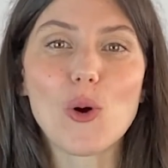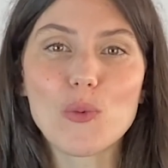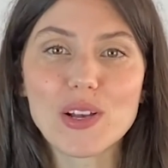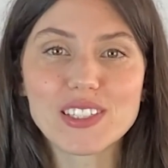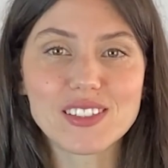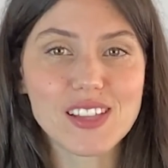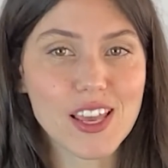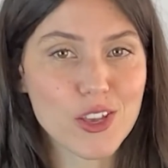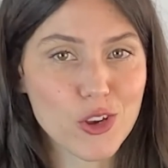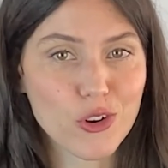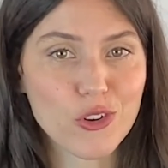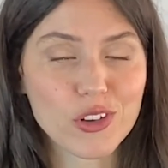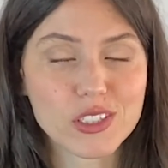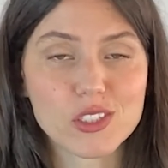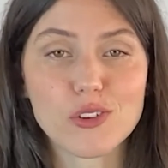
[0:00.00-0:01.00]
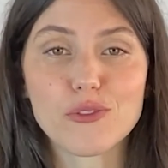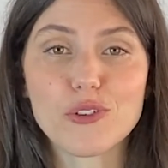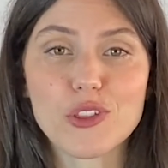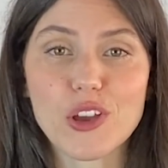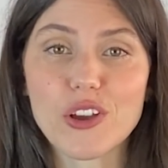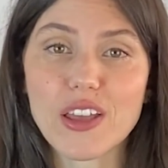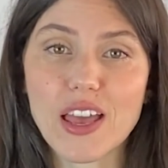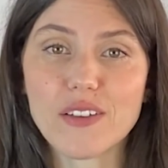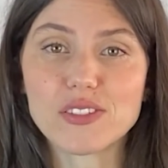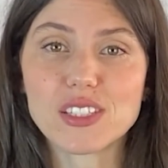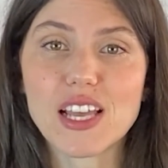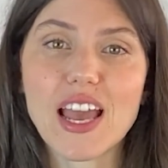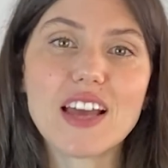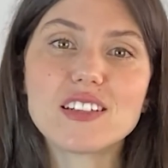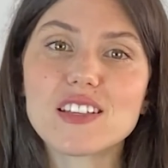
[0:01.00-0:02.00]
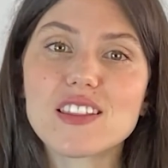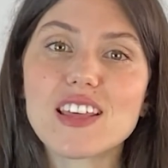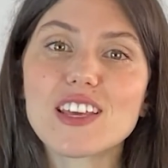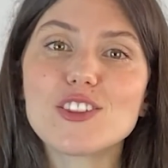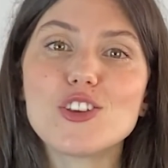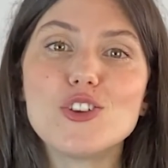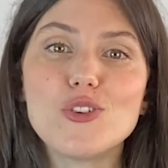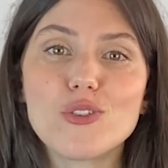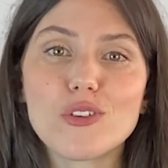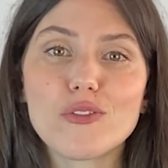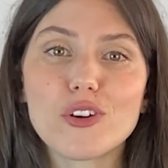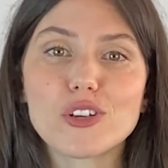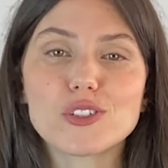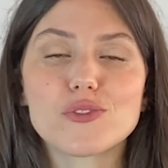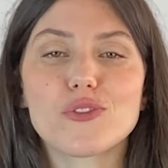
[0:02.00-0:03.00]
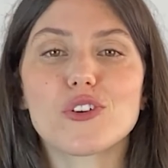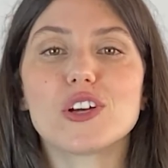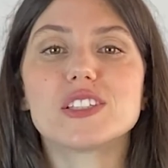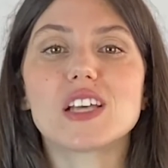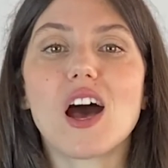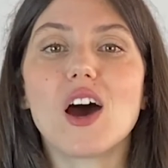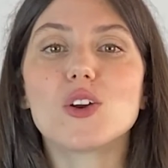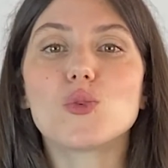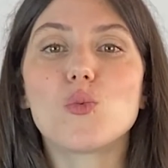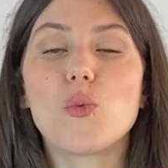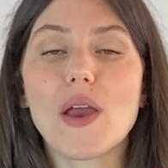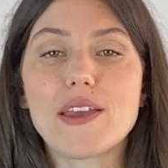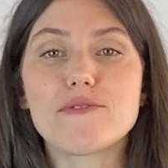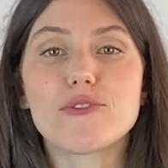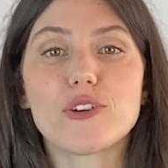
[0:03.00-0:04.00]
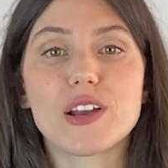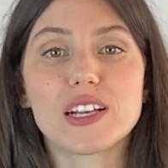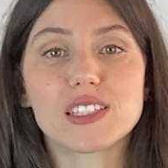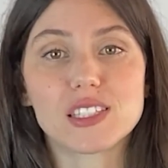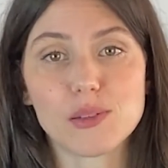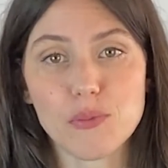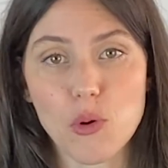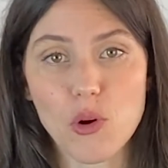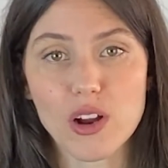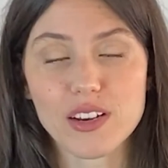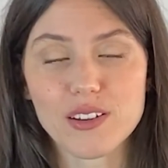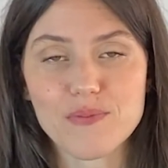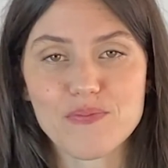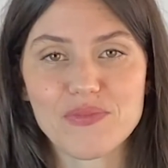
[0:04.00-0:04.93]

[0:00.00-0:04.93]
always thank your crystal for their gifts and to thank the universe for its unwavering support.